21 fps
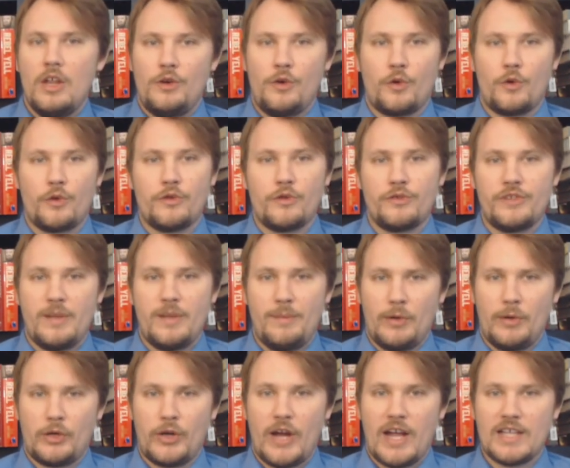Northern
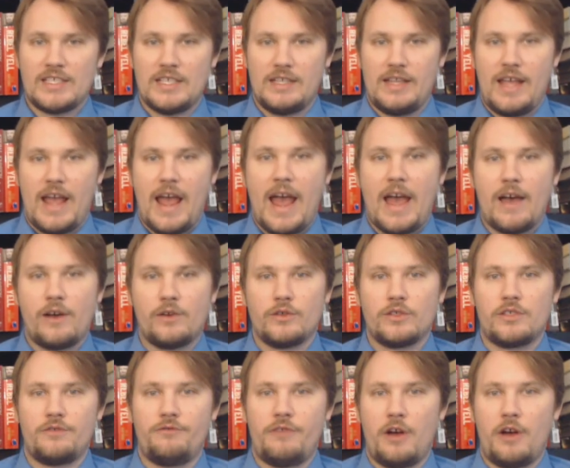Democrats in the
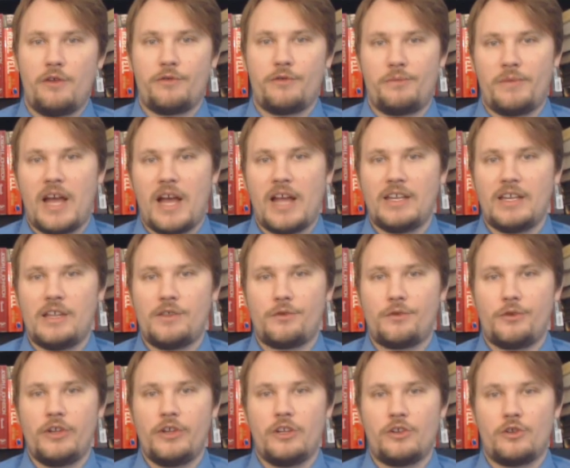House fell from
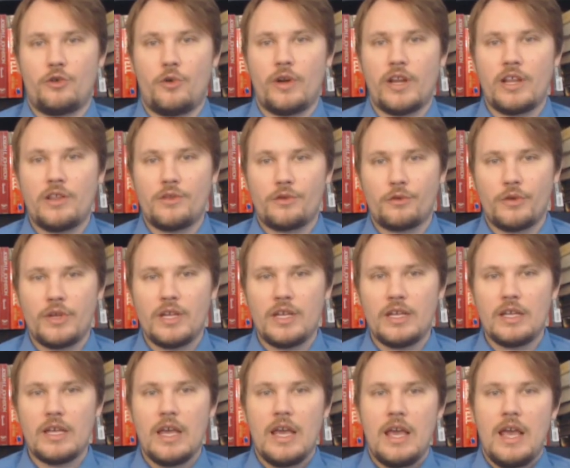93 to
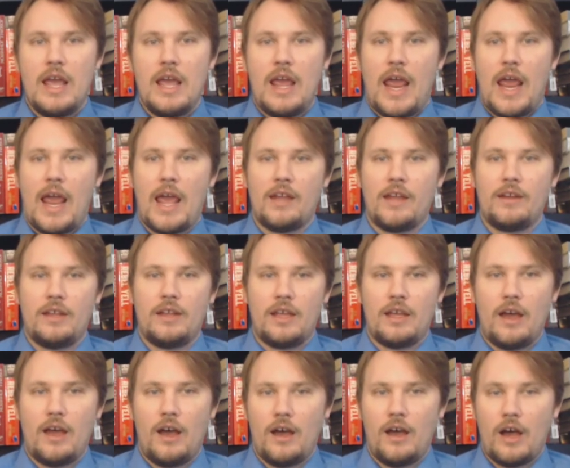23, and
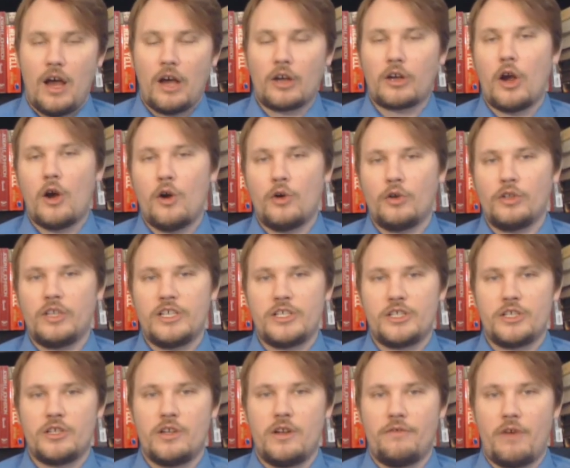a
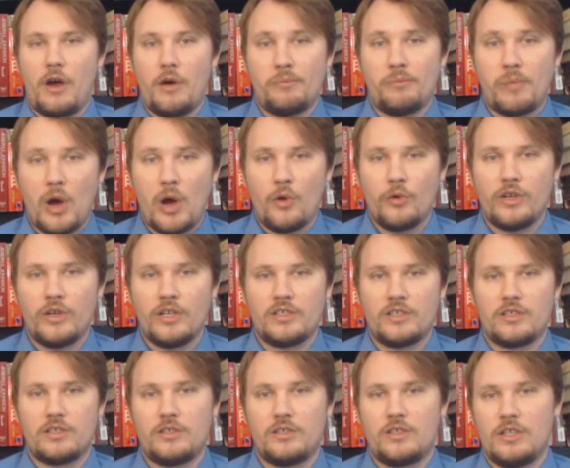coalition of
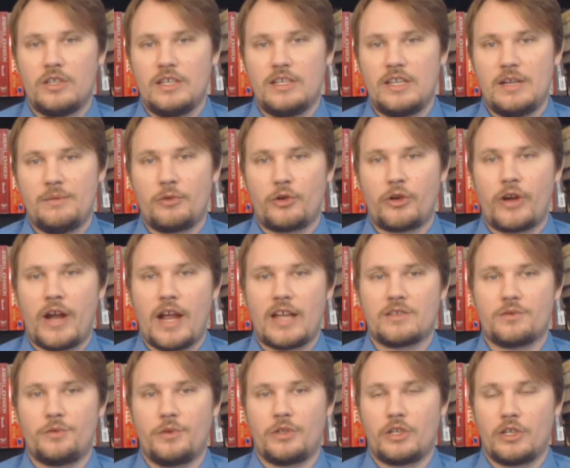opponents to the
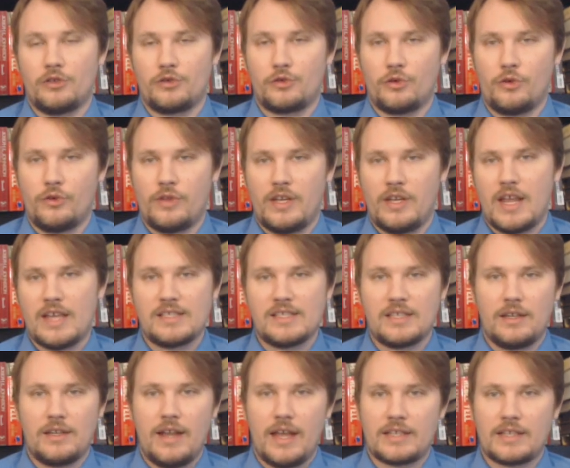Democrats would control
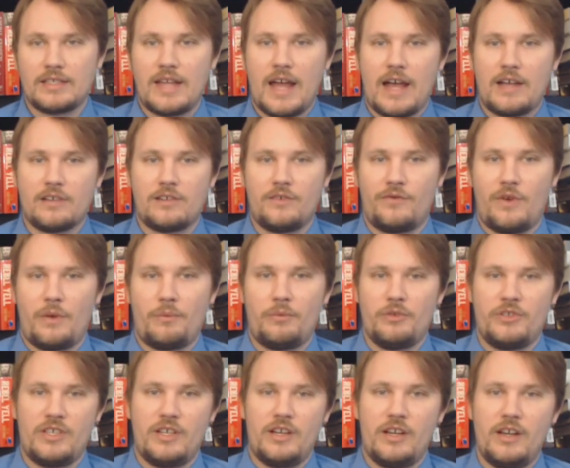the next House of
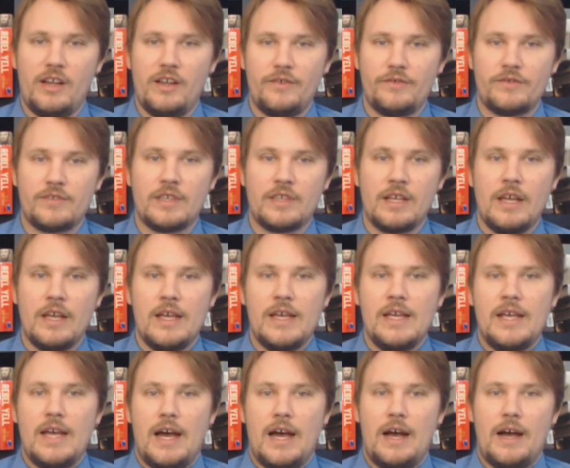Representatives.
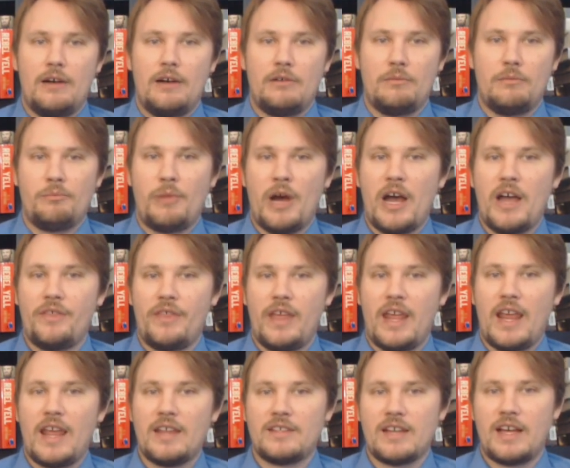But
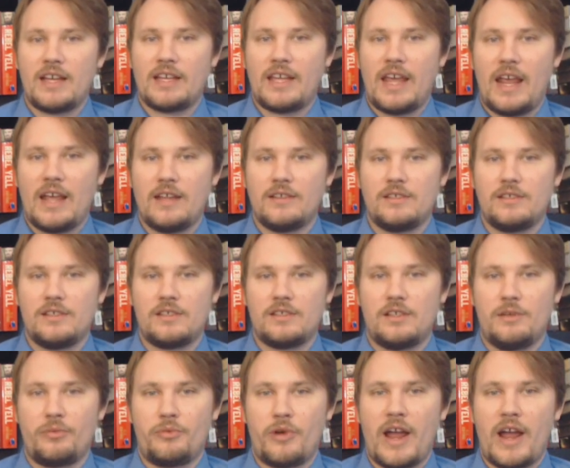the
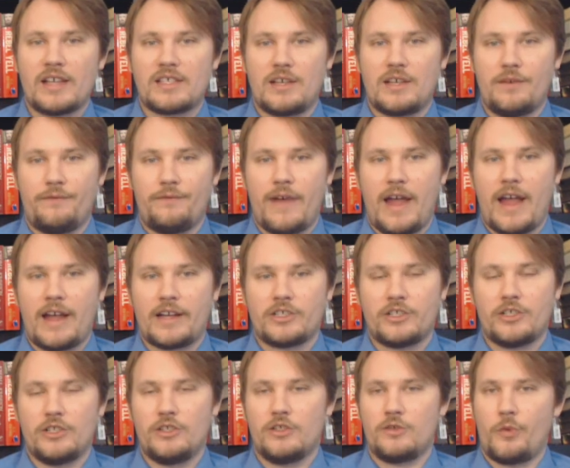anti-Kansas-Nebraska
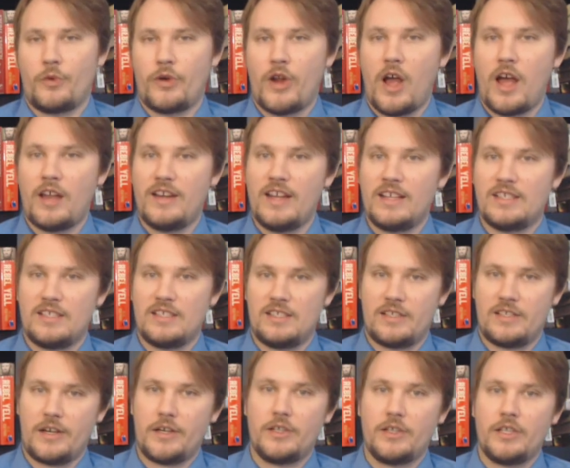factions were not
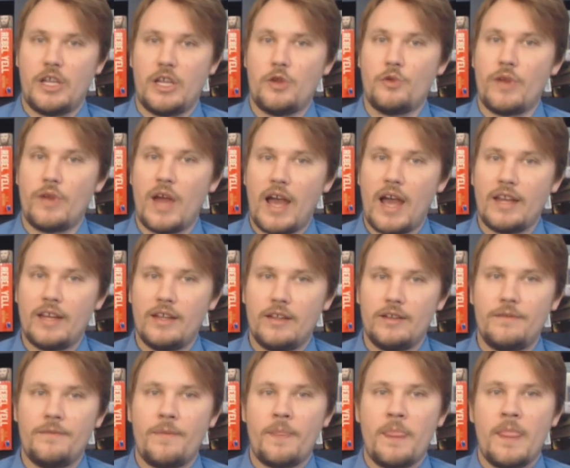necessarily
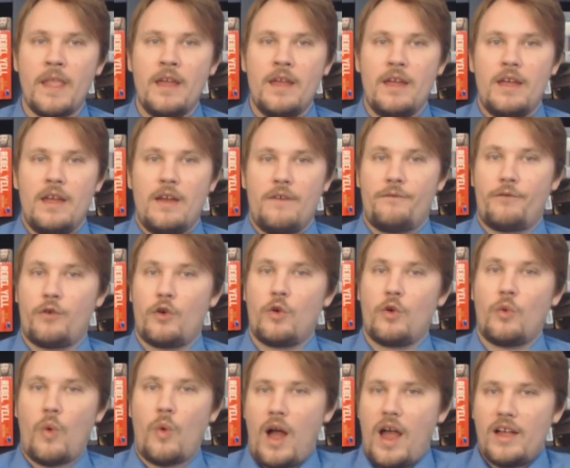united.
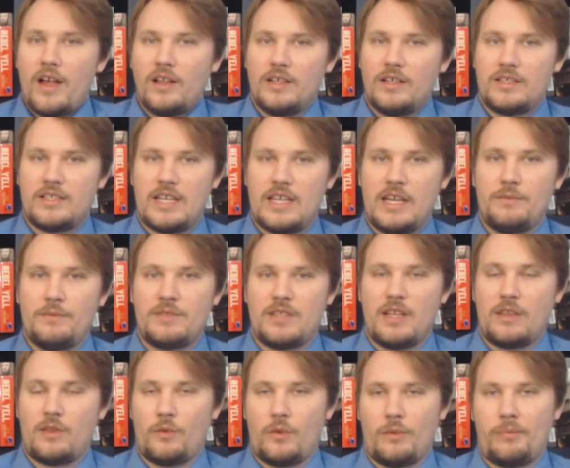For a while, it seems
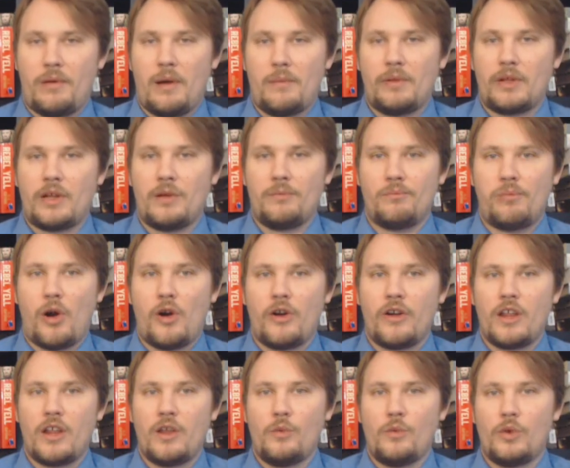that the Republican
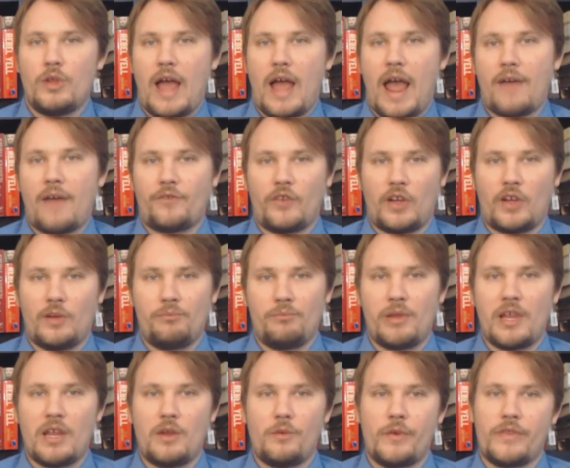Party will have to
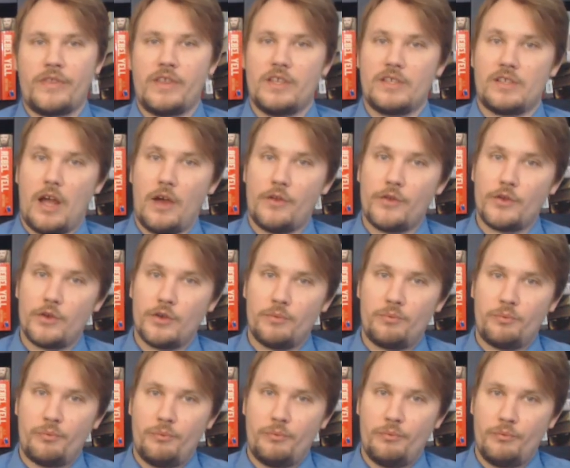compete with this
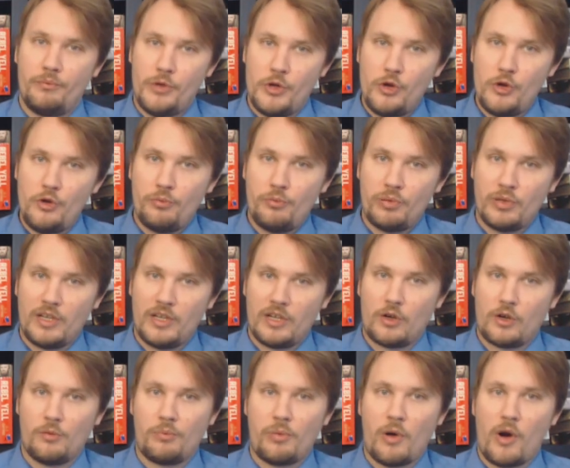other new
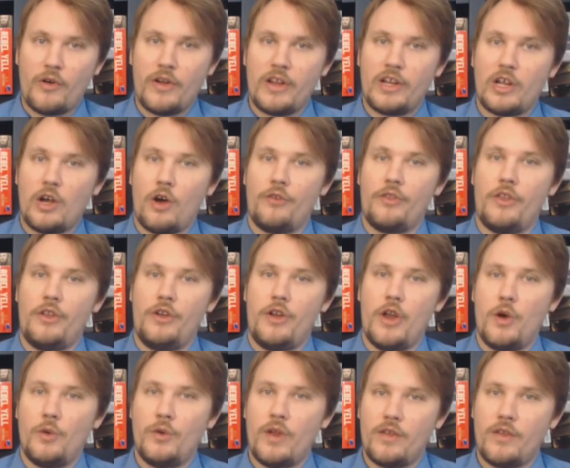political party called the
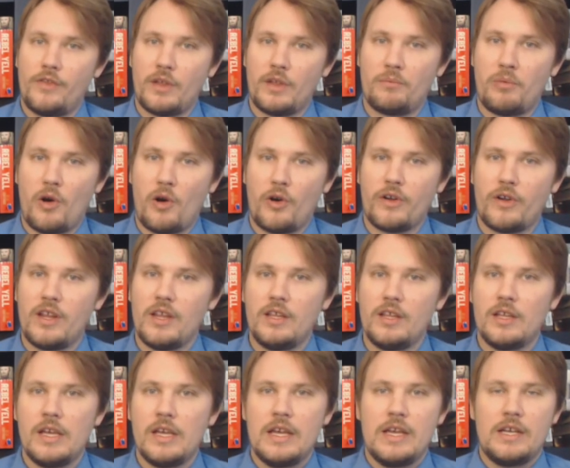Know-Nothing
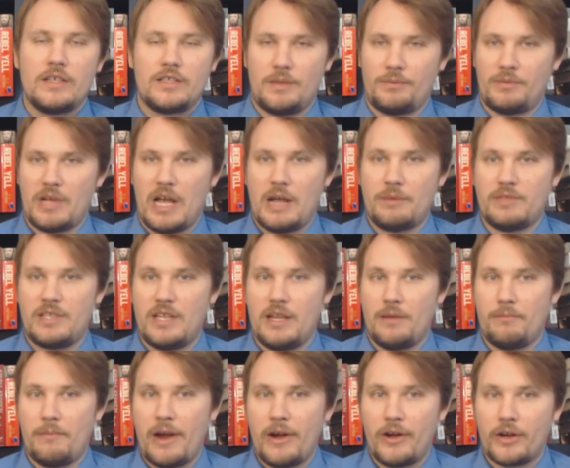Party, sometimes
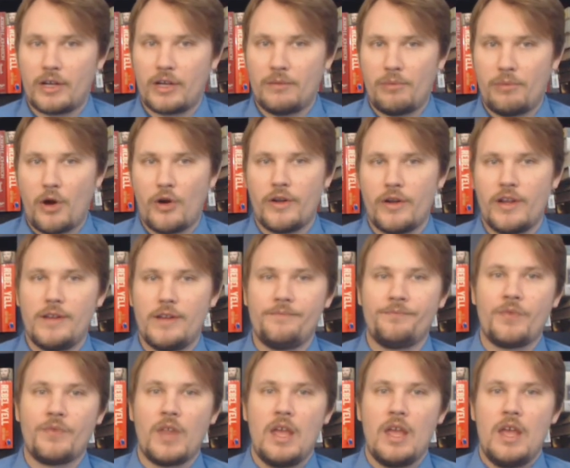the American Party.